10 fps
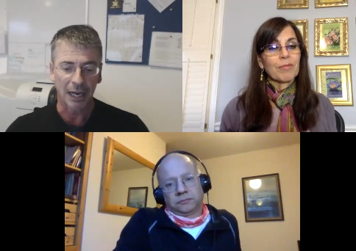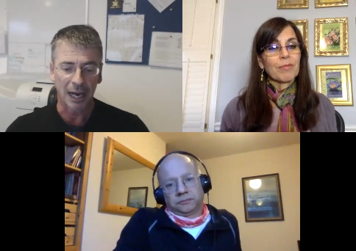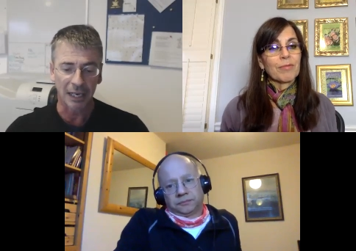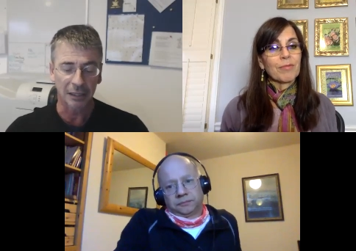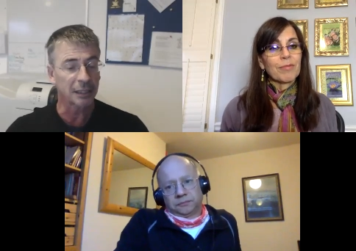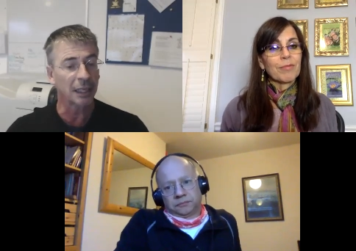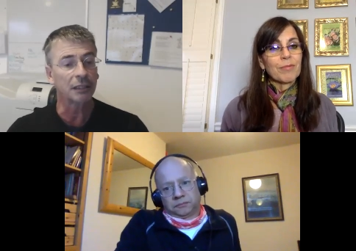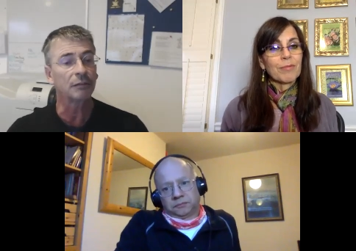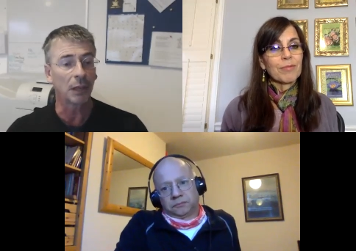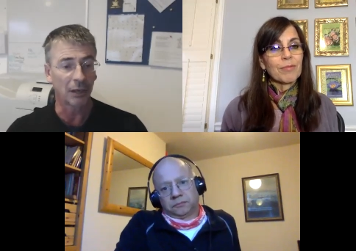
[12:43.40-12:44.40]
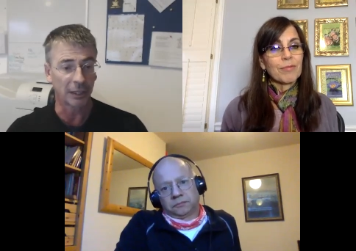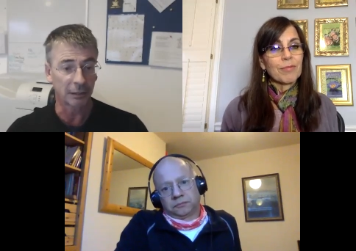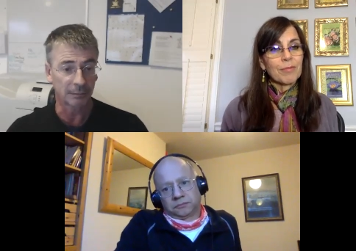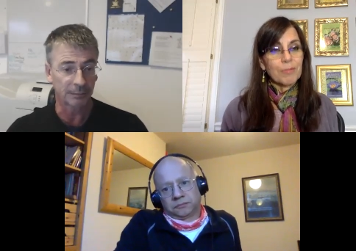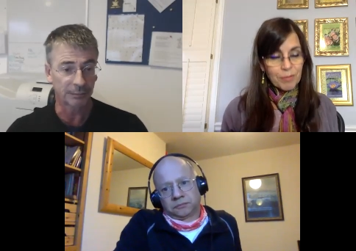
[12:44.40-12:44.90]
Speaker 1: as a state of mind.
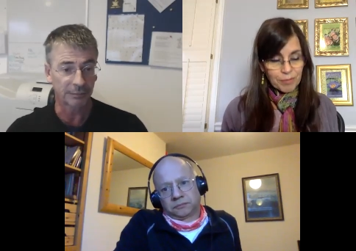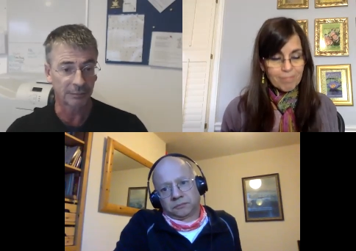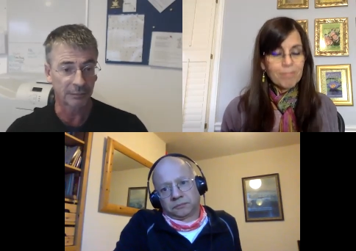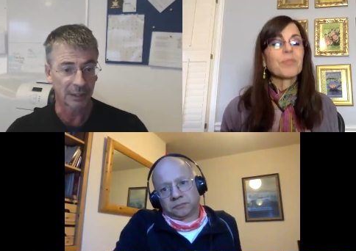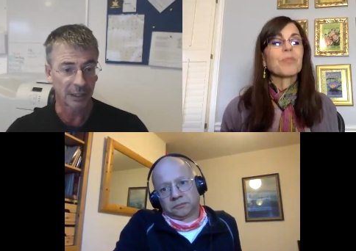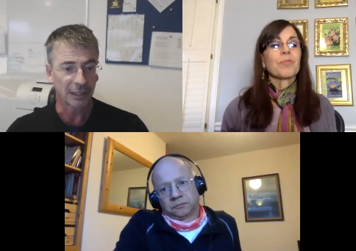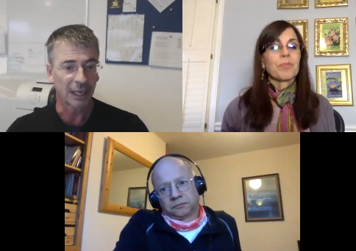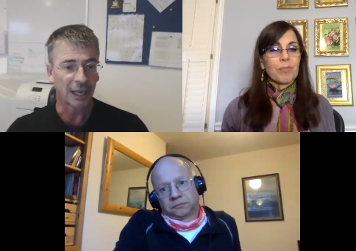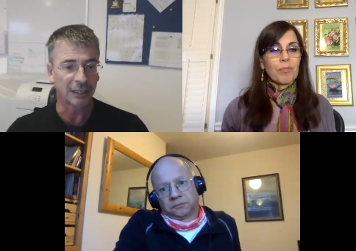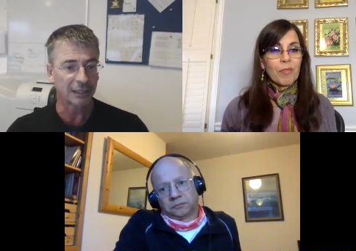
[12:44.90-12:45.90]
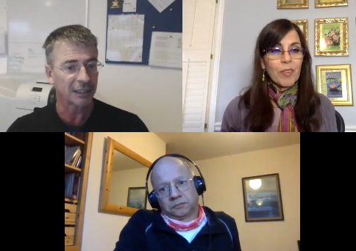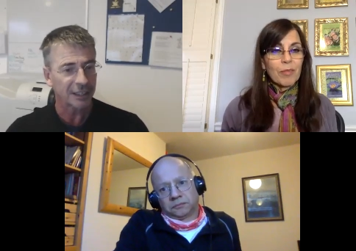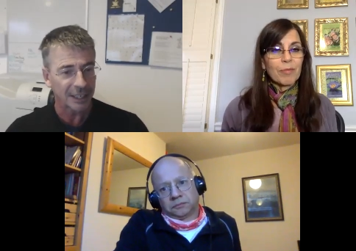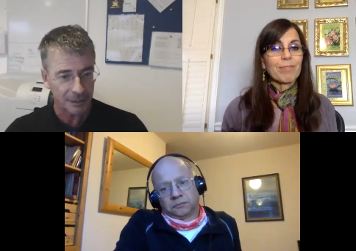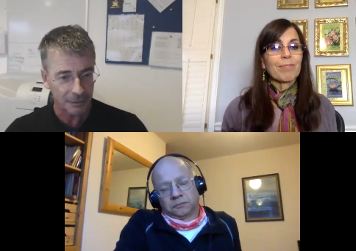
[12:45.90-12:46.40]
And
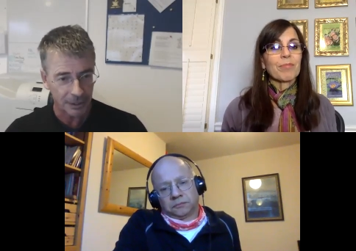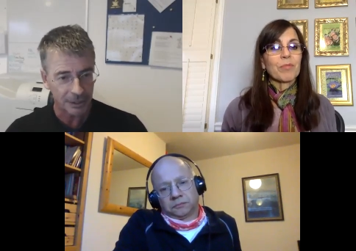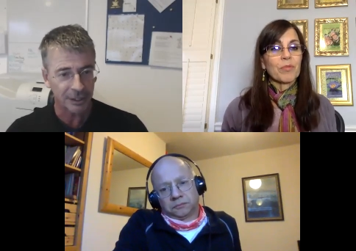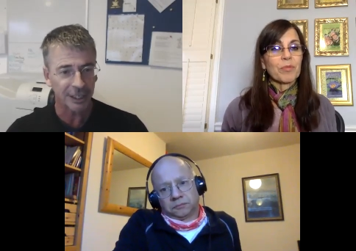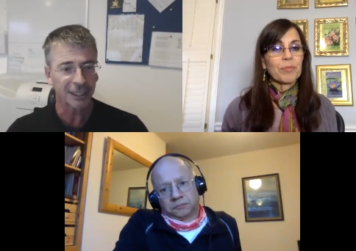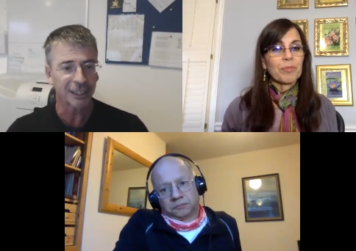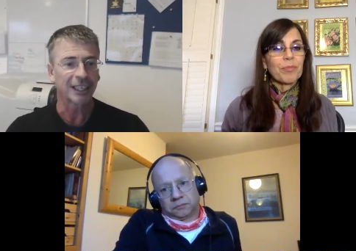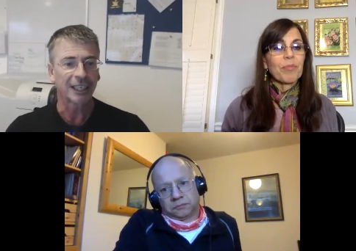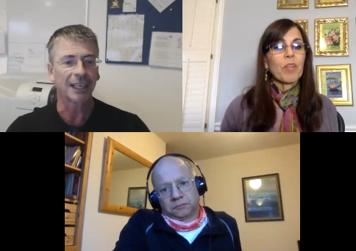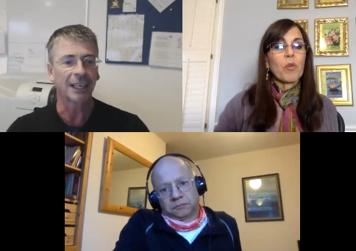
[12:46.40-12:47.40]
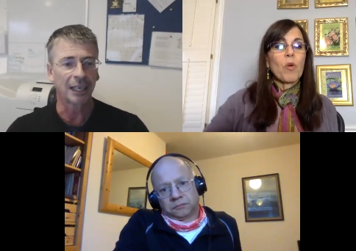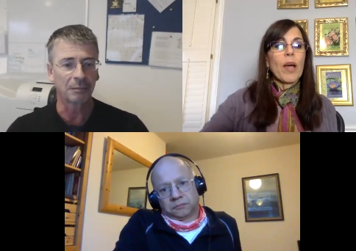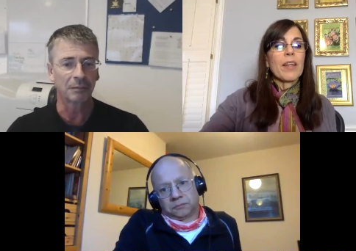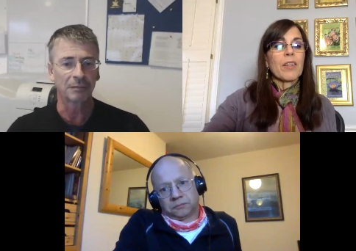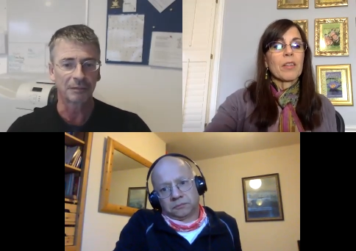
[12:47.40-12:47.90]
that's the first thing.
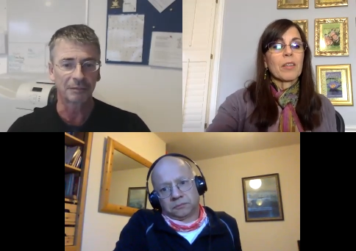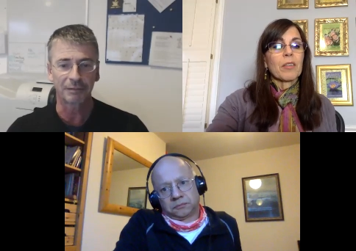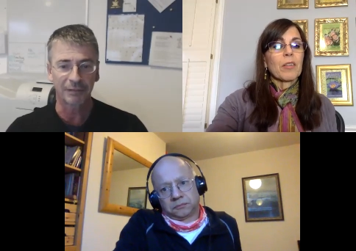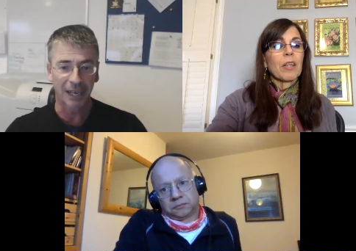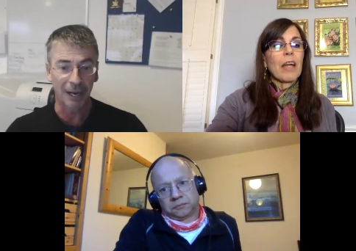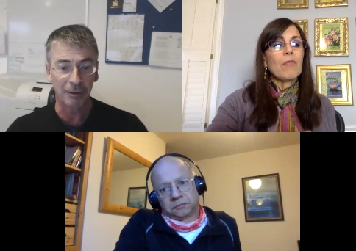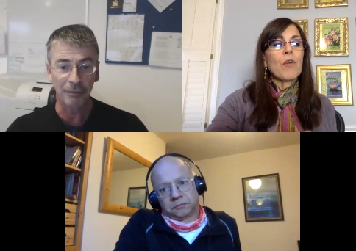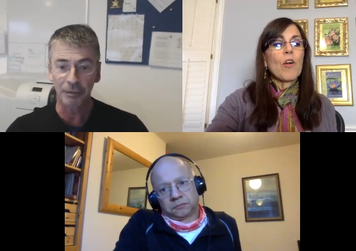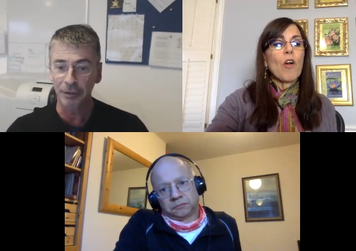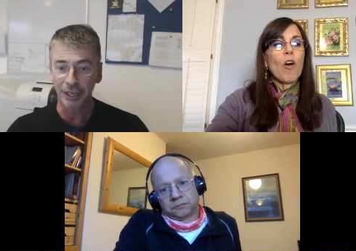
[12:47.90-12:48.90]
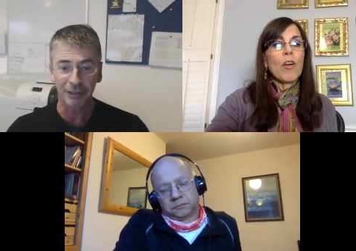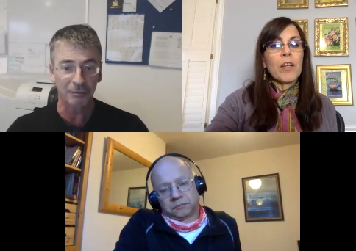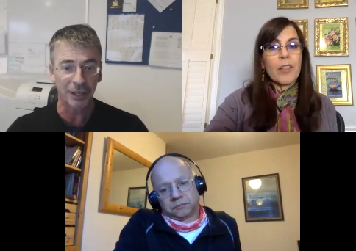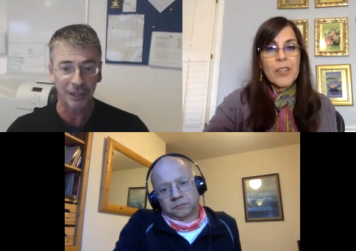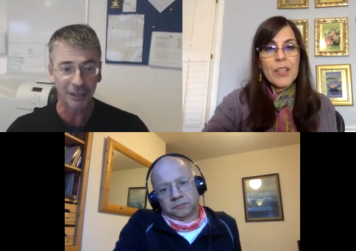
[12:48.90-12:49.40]
Um, however,
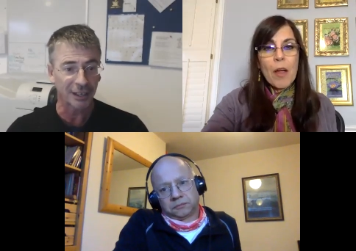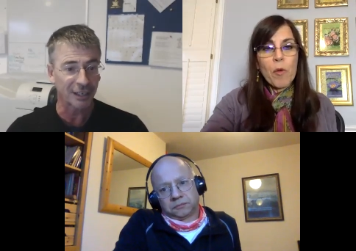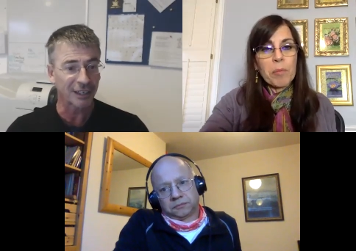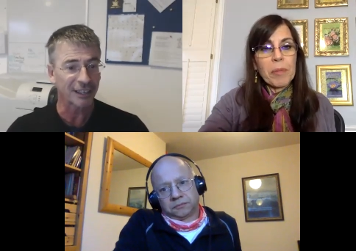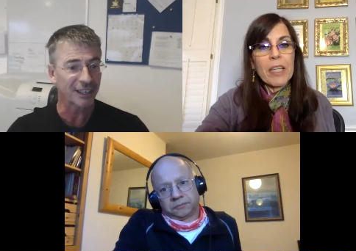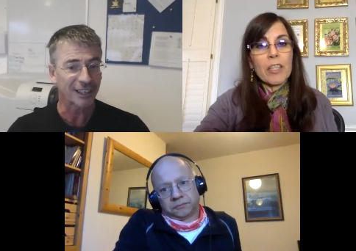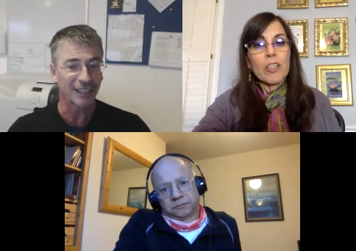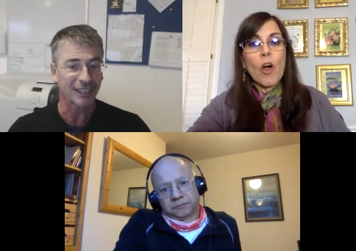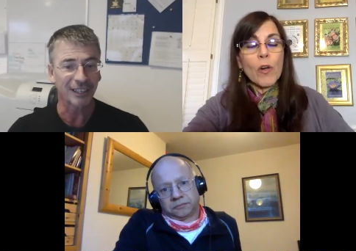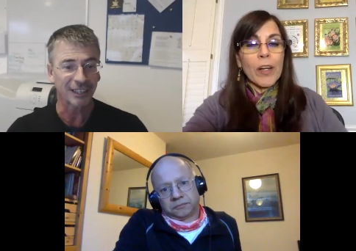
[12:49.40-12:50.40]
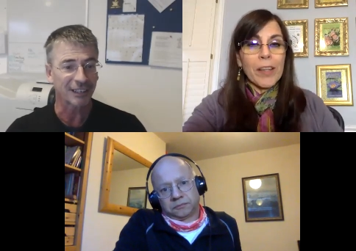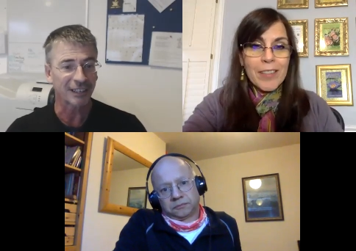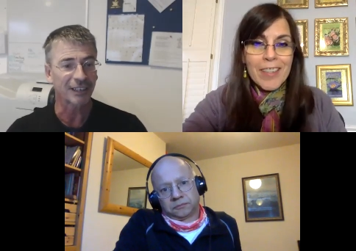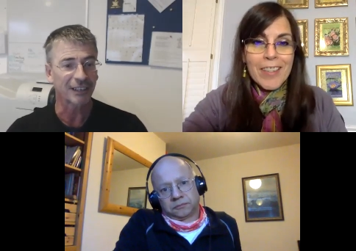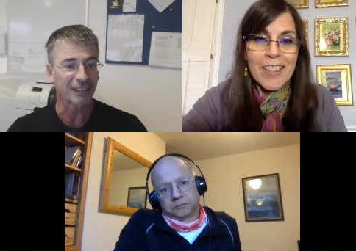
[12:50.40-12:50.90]
audience,
Speaker 2: that would be yoga
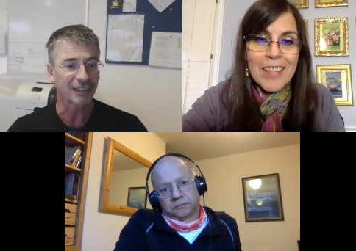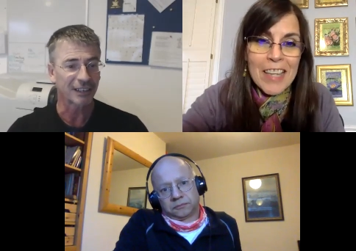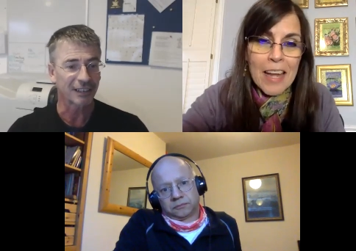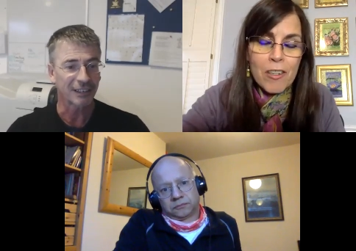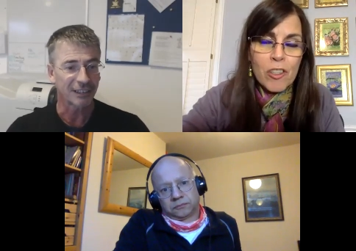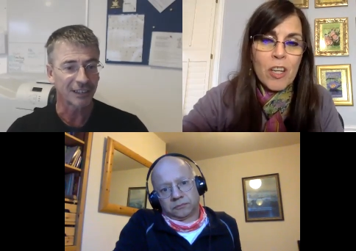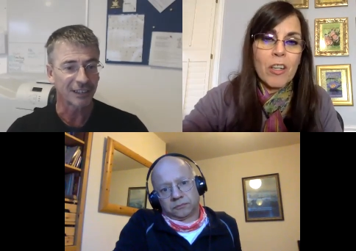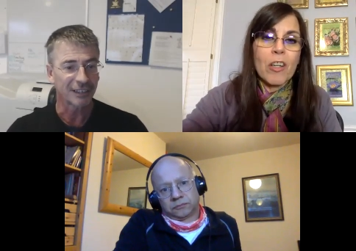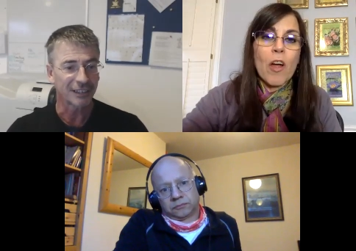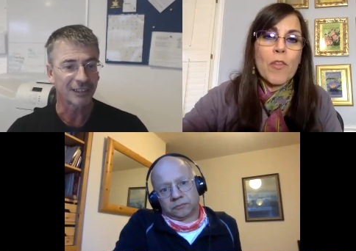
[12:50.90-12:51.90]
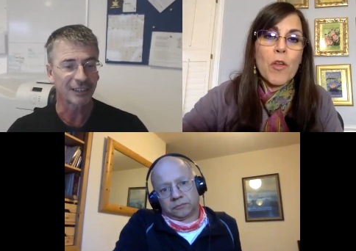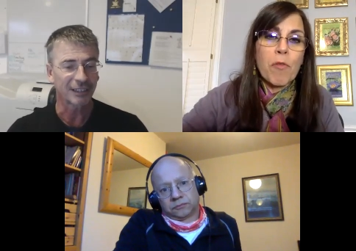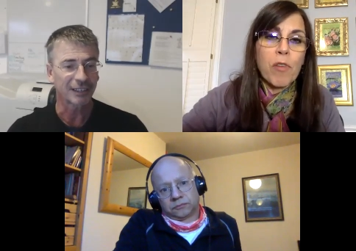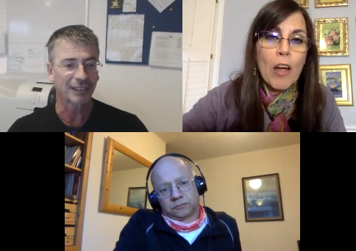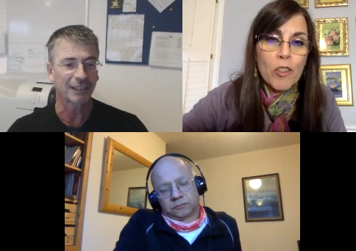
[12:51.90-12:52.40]
is the cessation of the
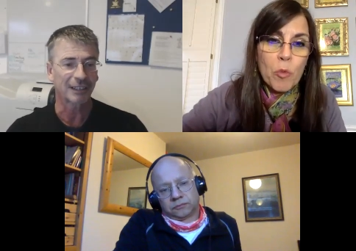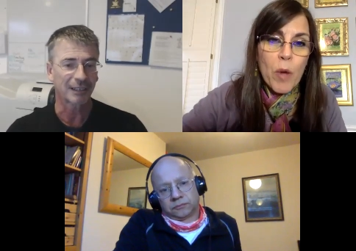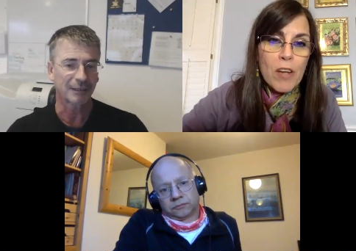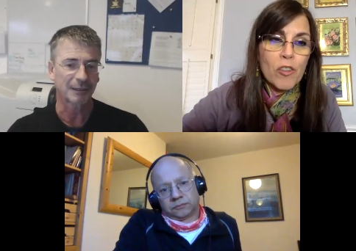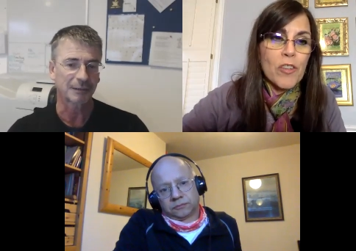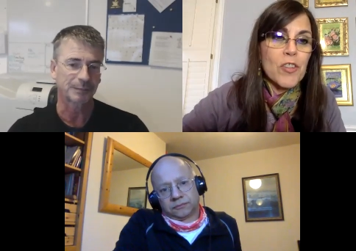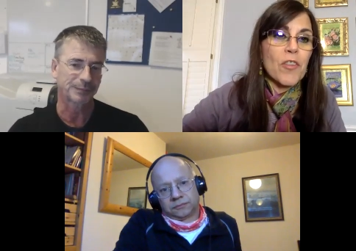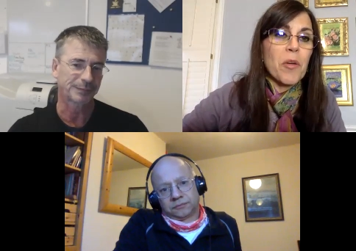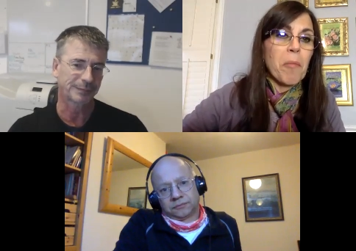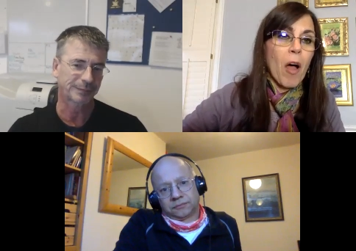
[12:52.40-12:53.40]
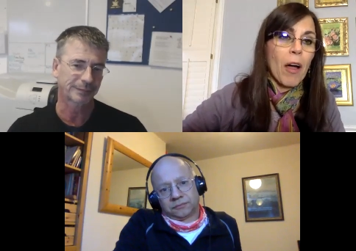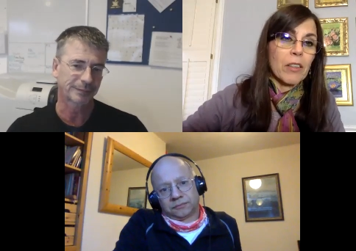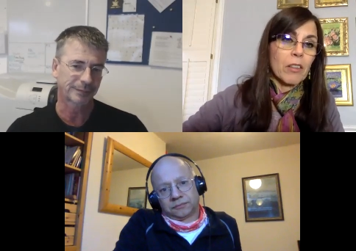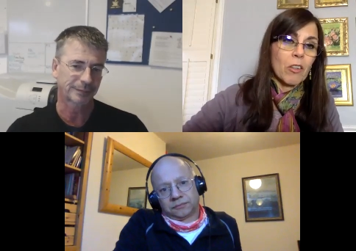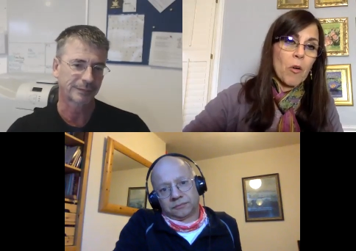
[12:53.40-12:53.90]
fluctuations of the
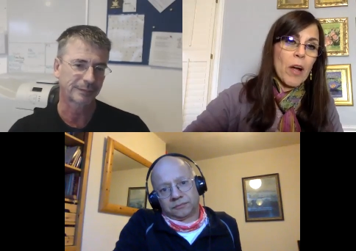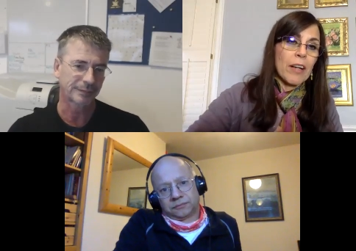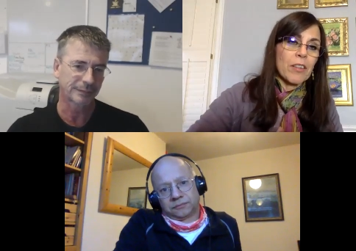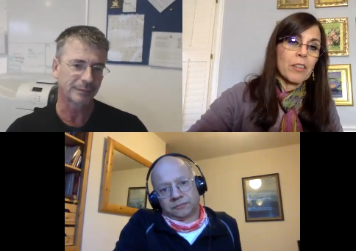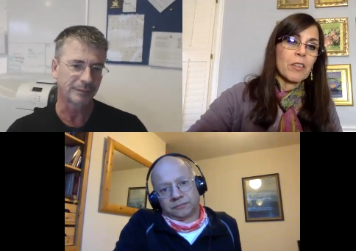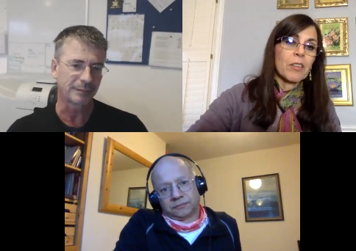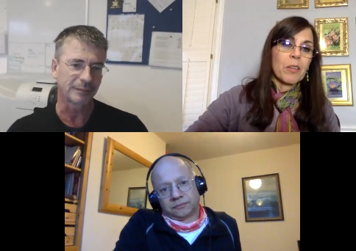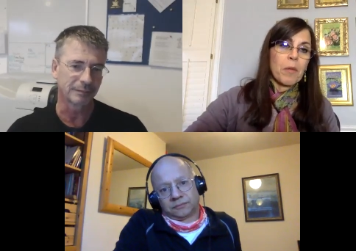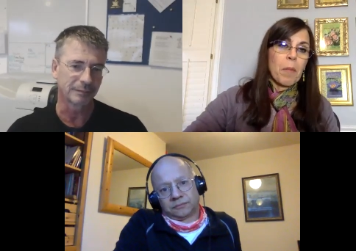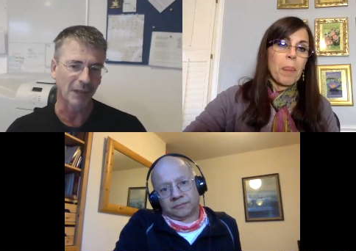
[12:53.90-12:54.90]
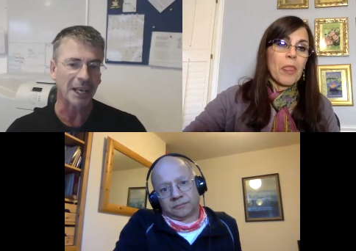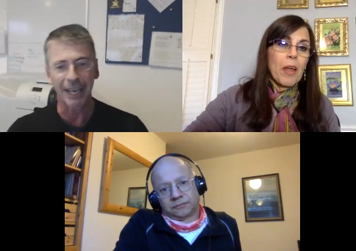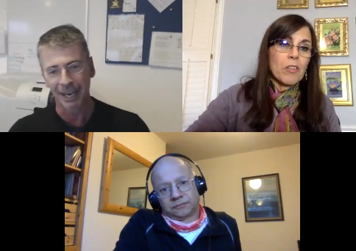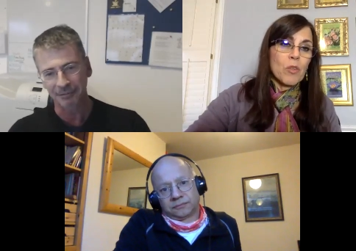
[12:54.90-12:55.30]
mind, correct? Yeah. That's